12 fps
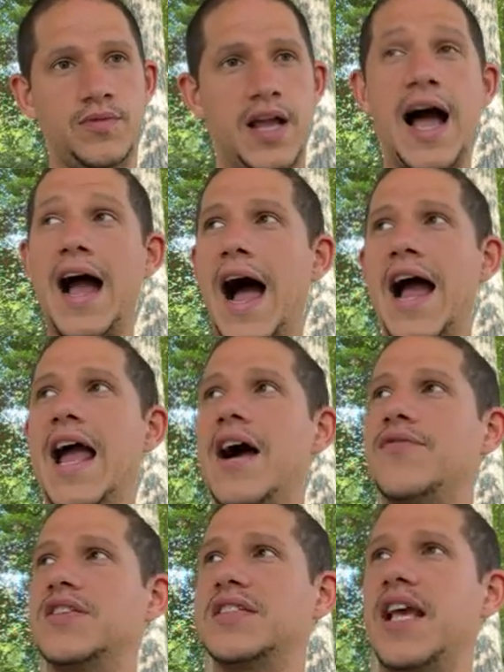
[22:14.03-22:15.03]
I, I
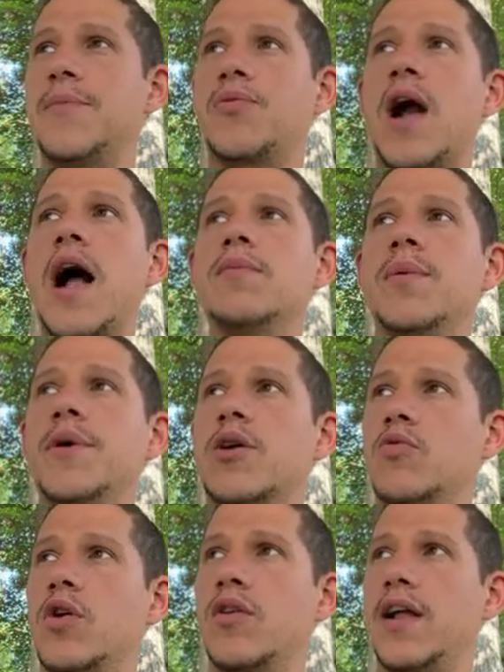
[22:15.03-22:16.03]
have the same problem in a
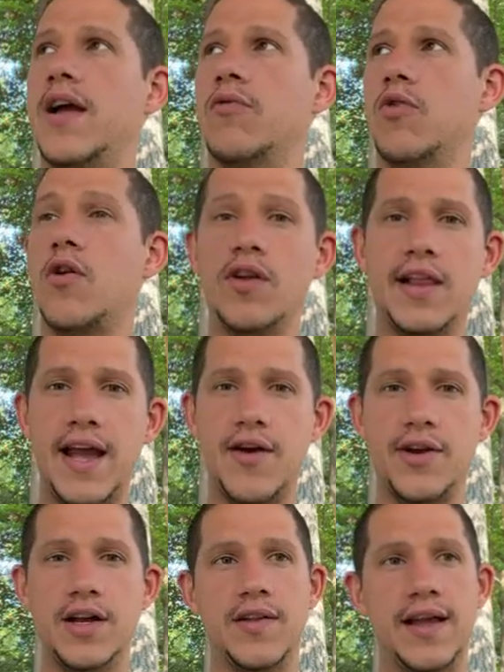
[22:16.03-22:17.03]
rural, rural
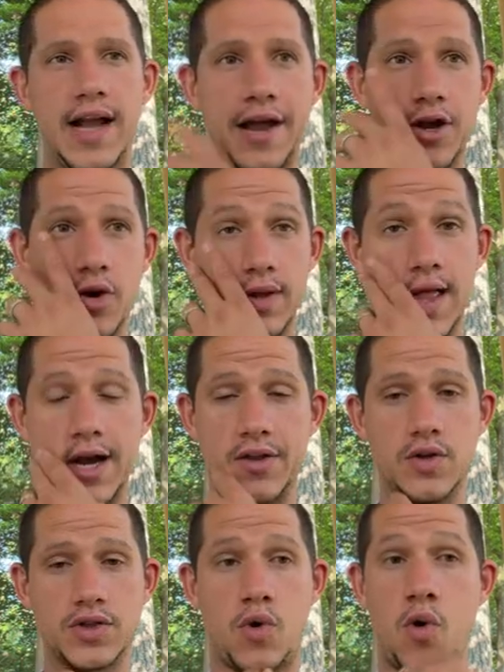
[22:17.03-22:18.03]
area. Like, I know a lot of
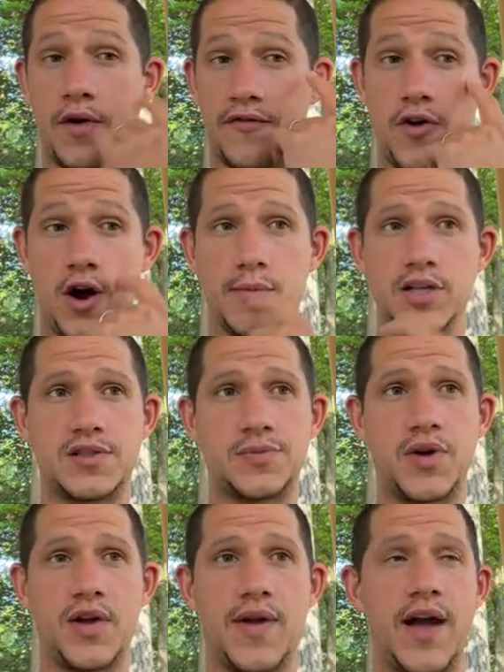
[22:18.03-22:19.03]
those corn farmers
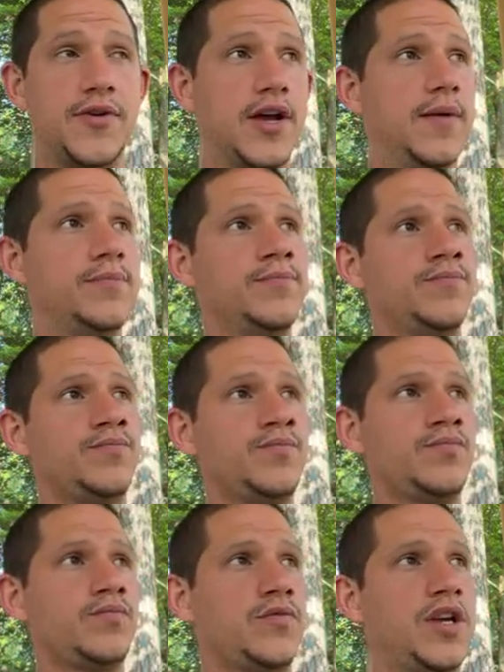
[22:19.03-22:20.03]
spray Roundup,
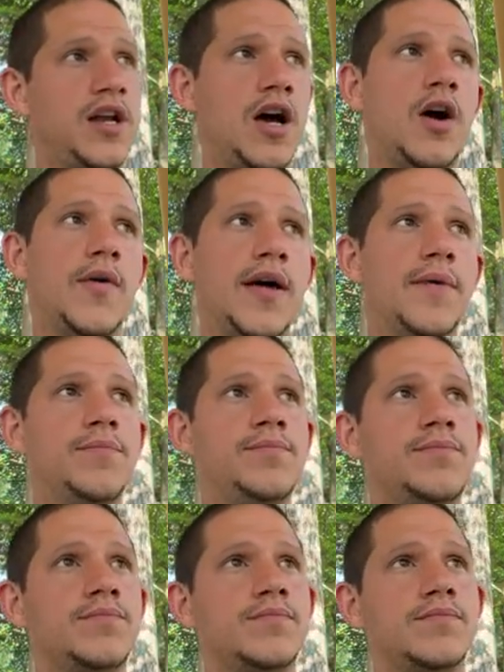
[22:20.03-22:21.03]
you know, and
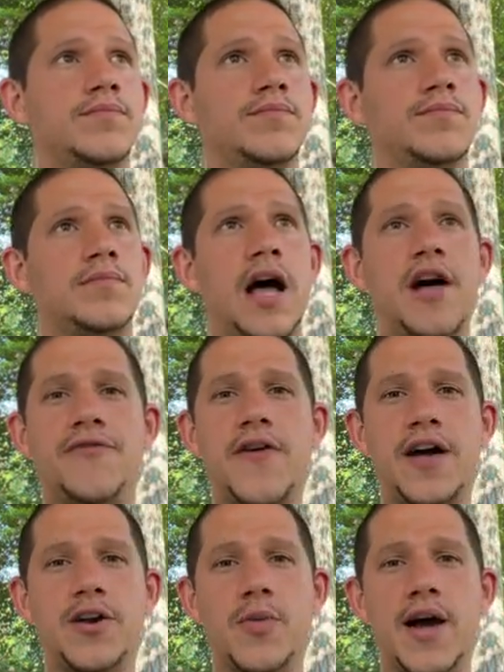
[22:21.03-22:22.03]
I'll
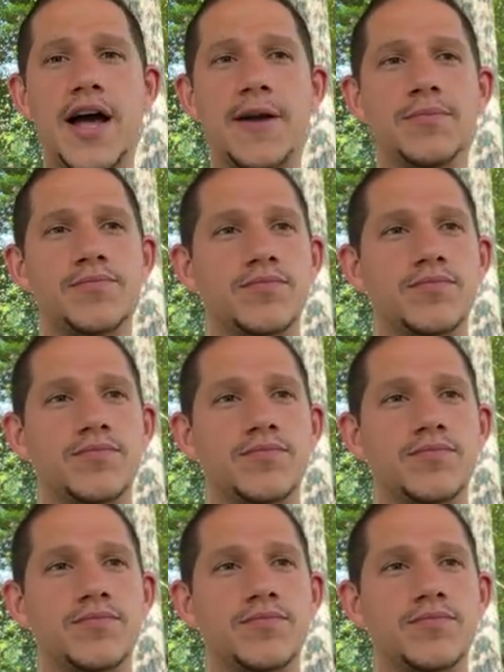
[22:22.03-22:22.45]
find a way.